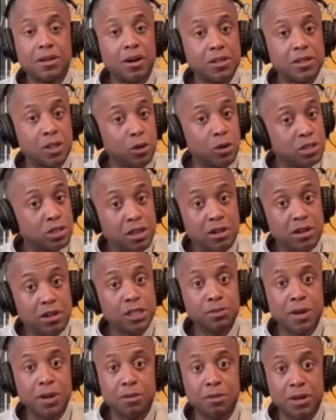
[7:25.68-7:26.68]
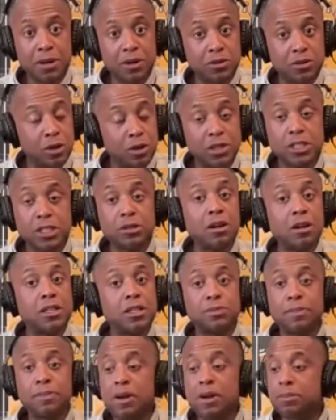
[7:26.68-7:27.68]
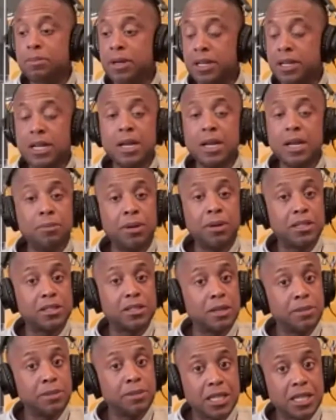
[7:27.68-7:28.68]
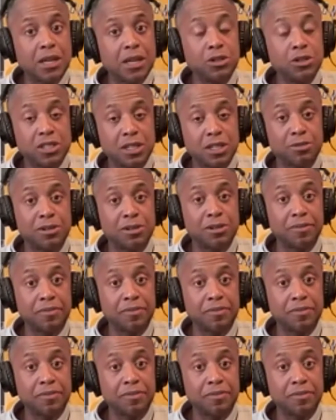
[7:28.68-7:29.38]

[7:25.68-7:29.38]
don't start experimenting. Don't start experimenting, because let me tell you something.